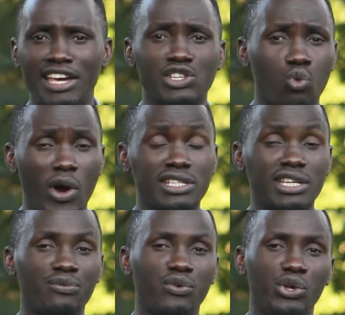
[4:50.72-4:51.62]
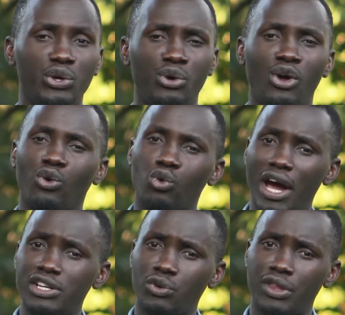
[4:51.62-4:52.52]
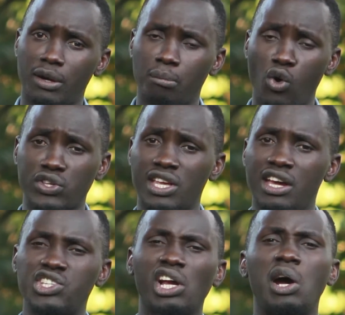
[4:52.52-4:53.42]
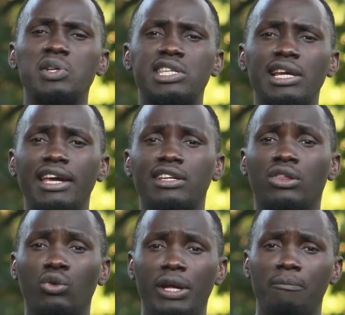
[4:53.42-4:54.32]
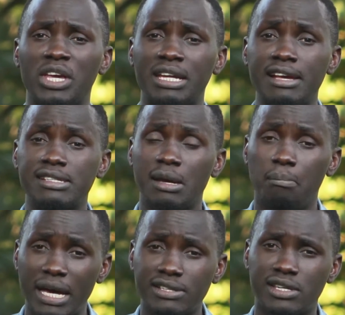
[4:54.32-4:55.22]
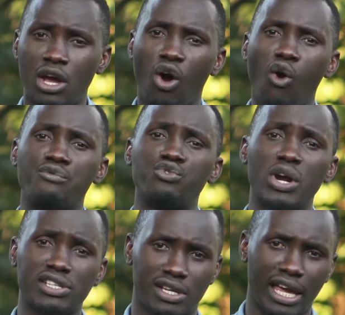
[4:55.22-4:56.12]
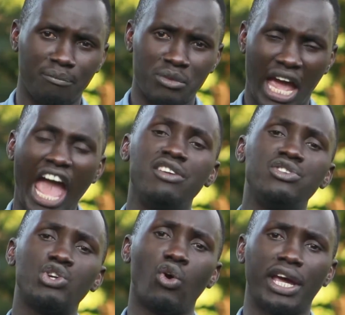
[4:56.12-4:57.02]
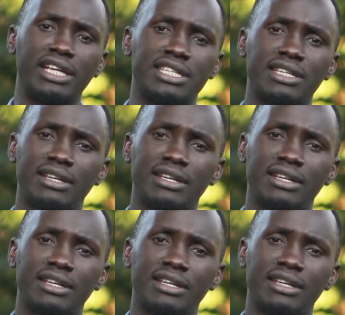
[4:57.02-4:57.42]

is waiting for you right on that box check out Select 3. It has the best of wrestling. Enjoy it.